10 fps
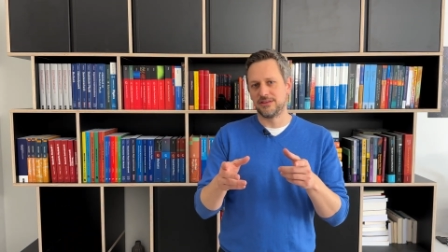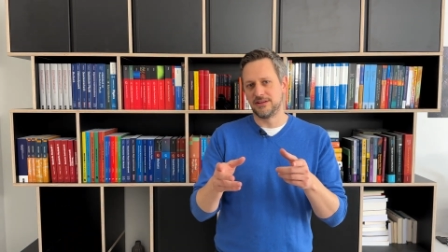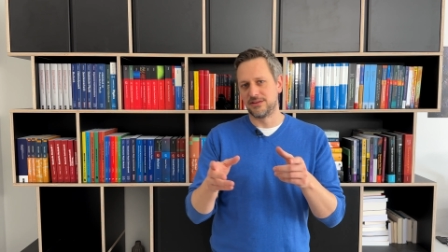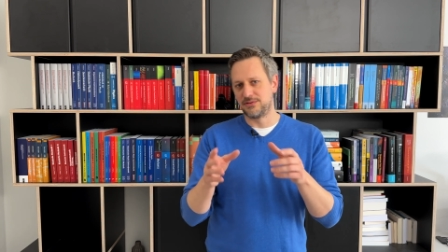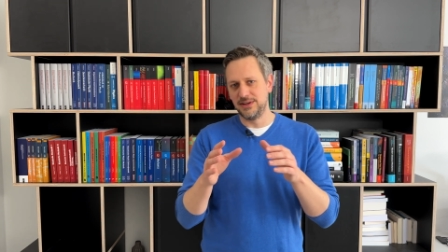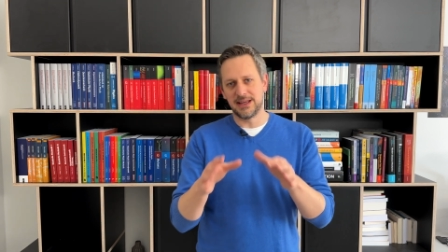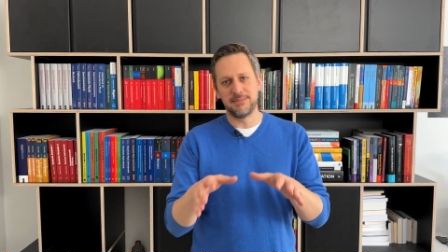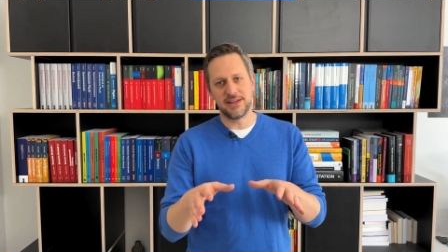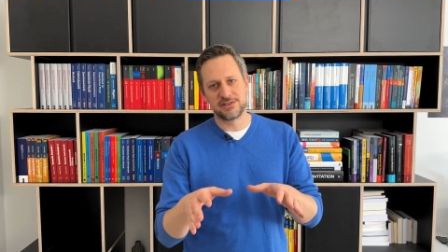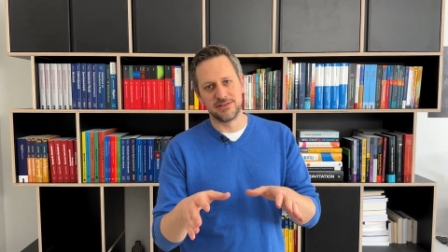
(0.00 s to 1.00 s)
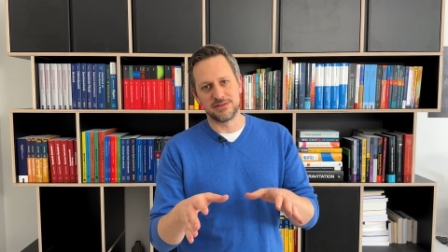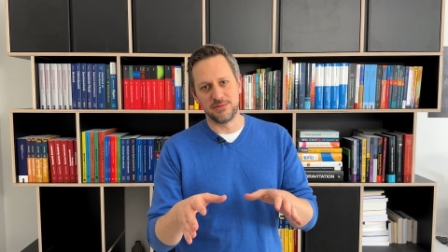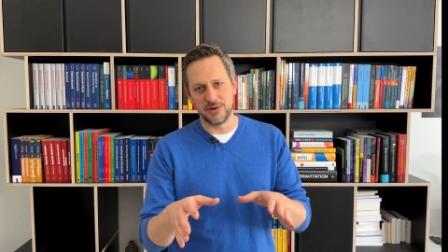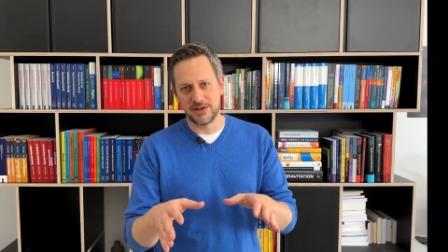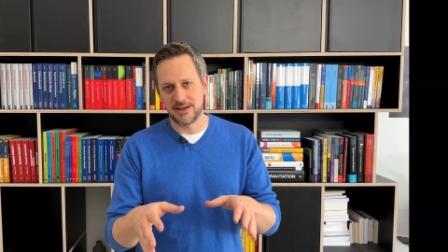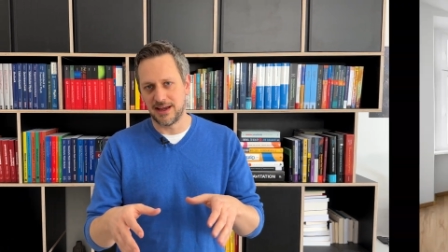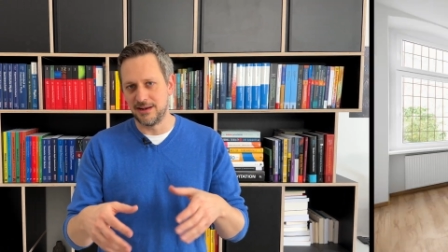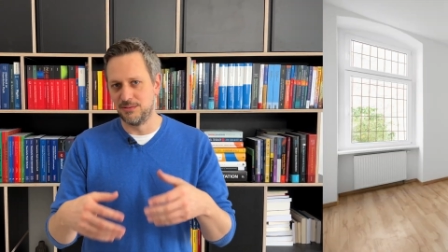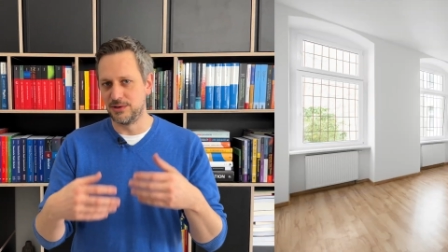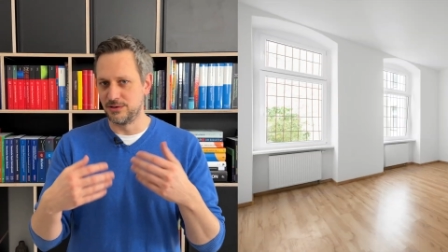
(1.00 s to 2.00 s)
the three dimensions work
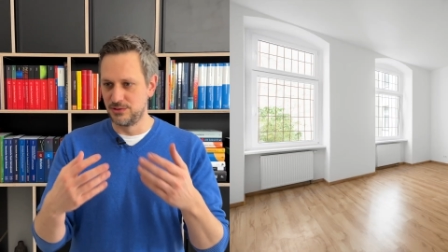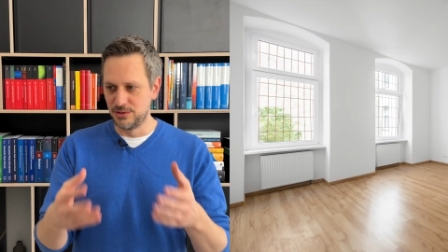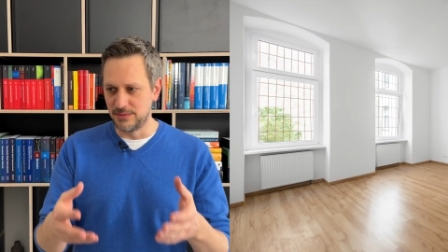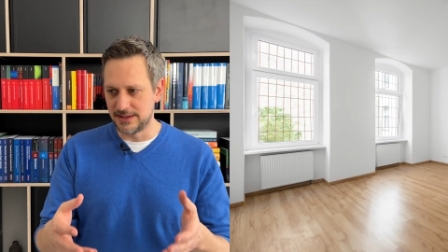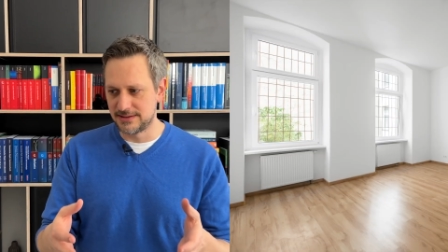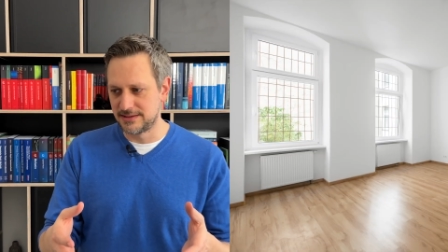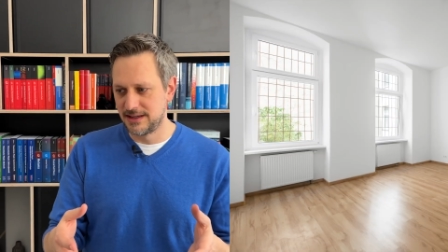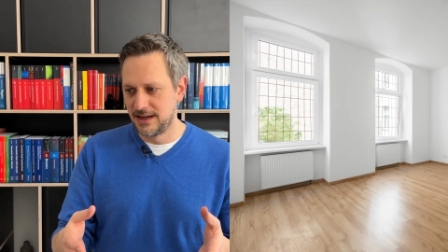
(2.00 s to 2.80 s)
and what a room is